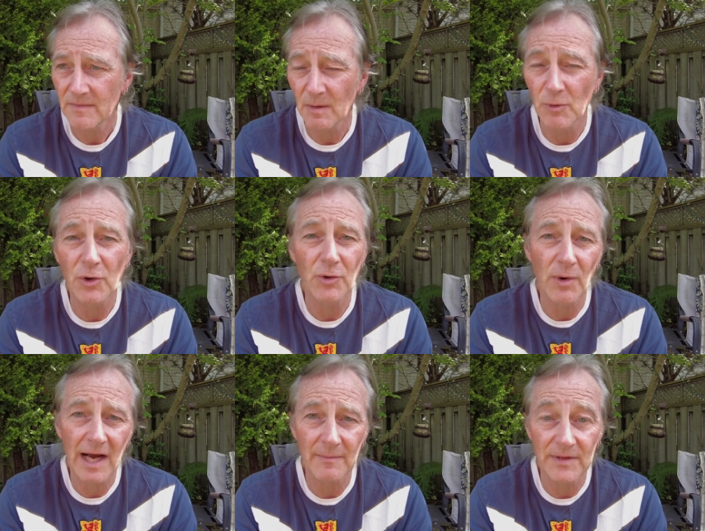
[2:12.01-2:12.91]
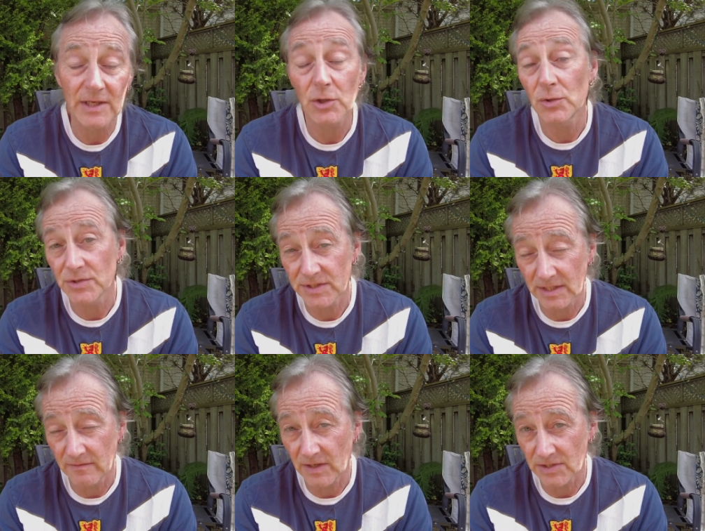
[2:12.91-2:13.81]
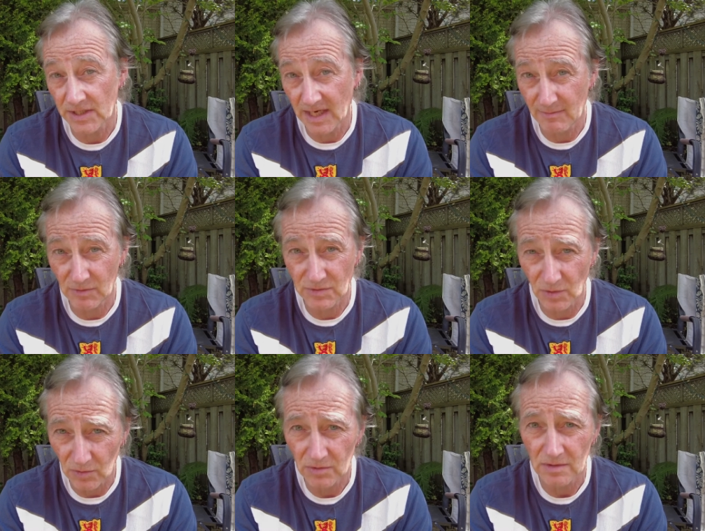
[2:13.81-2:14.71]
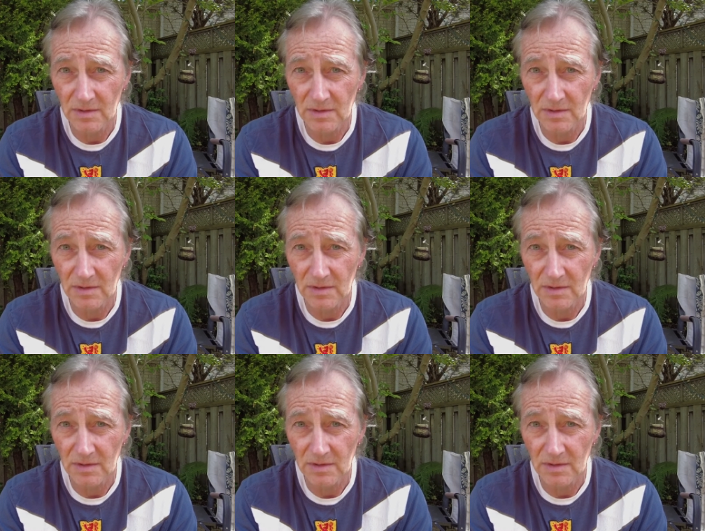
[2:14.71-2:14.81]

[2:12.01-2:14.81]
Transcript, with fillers: And we all know what happened there outside of Archie Gemmill's goal